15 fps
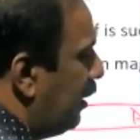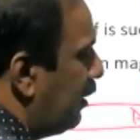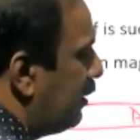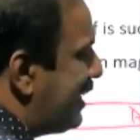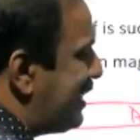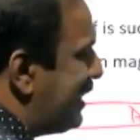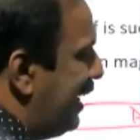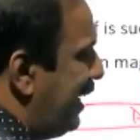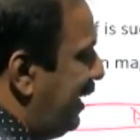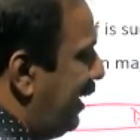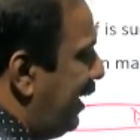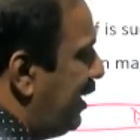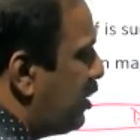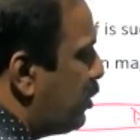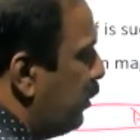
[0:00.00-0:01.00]
the
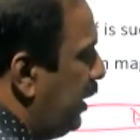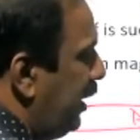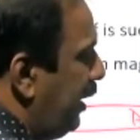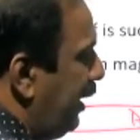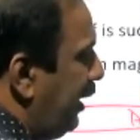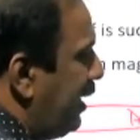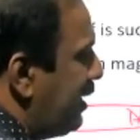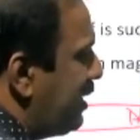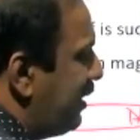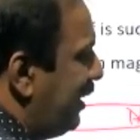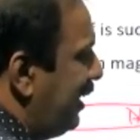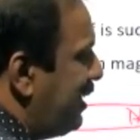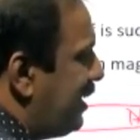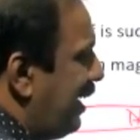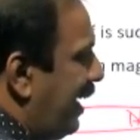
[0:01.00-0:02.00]
center, its meaning is
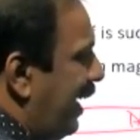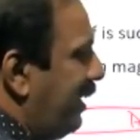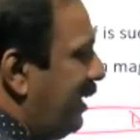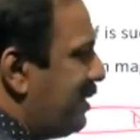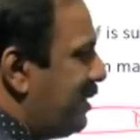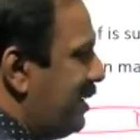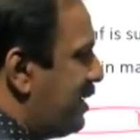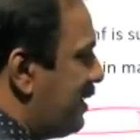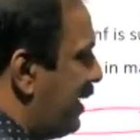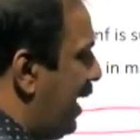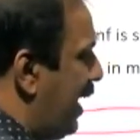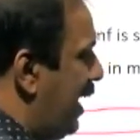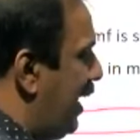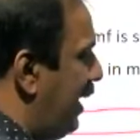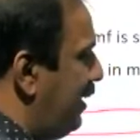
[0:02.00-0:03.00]
this line is this
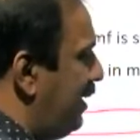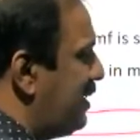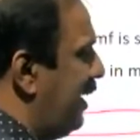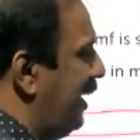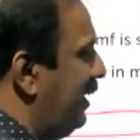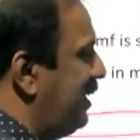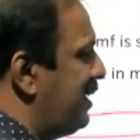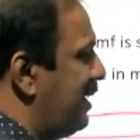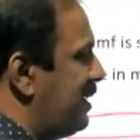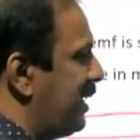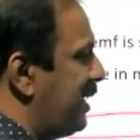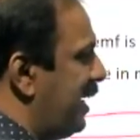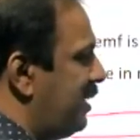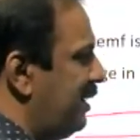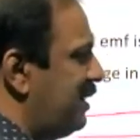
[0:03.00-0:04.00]
side and this line is
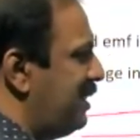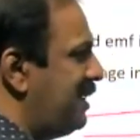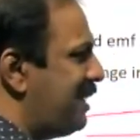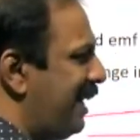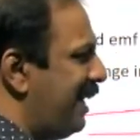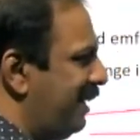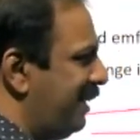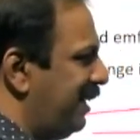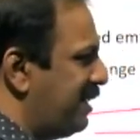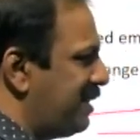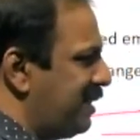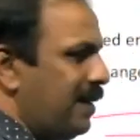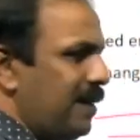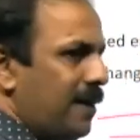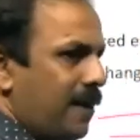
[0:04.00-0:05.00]
inside. This is like this.
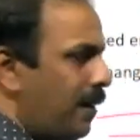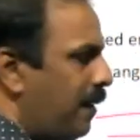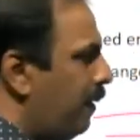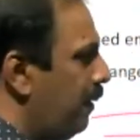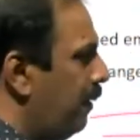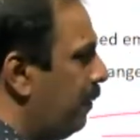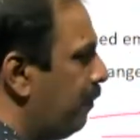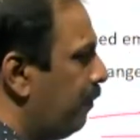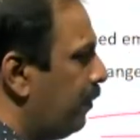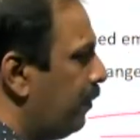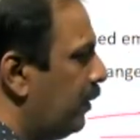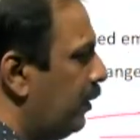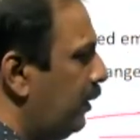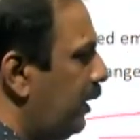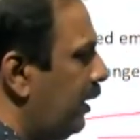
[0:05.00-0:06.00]

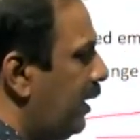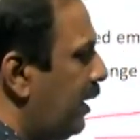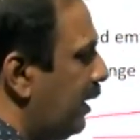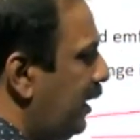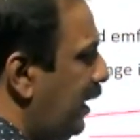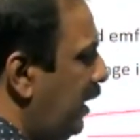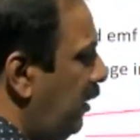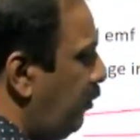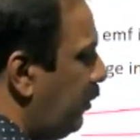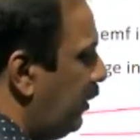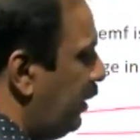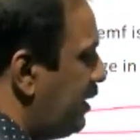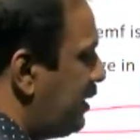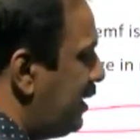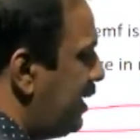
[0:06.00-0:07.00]
Okay, if
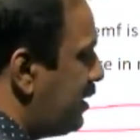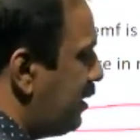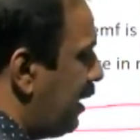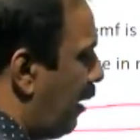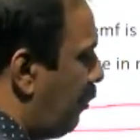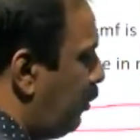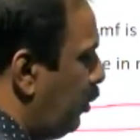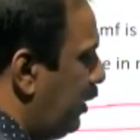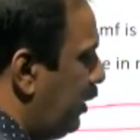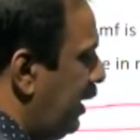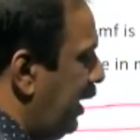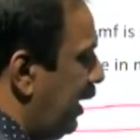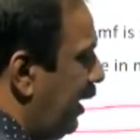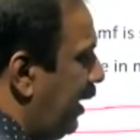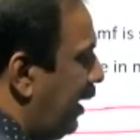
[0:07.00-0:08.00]
this is up to here
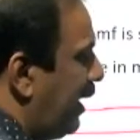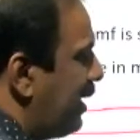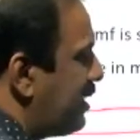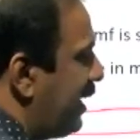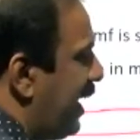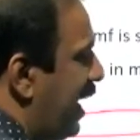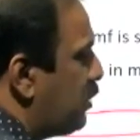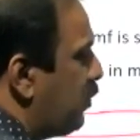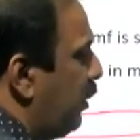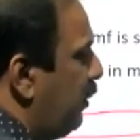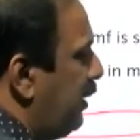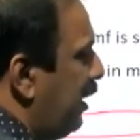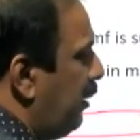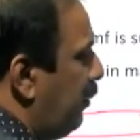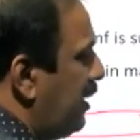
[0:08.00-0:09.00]
and starts from
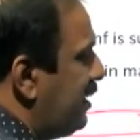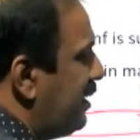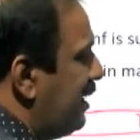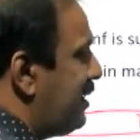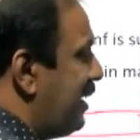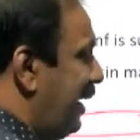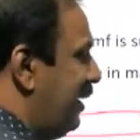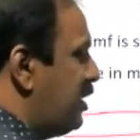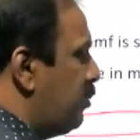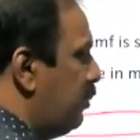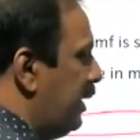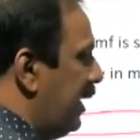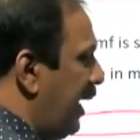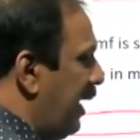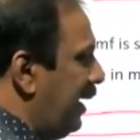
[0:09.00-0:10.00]
here, means this line is
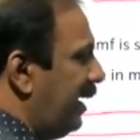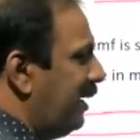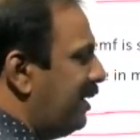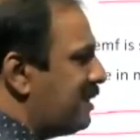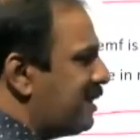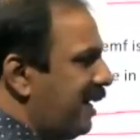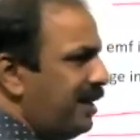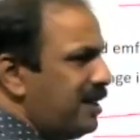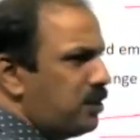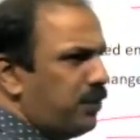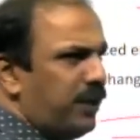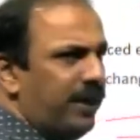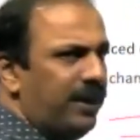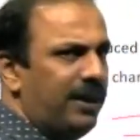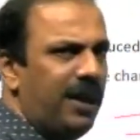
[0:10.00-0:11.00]
behind and this line is
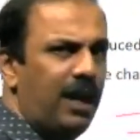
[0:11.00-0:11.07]
front,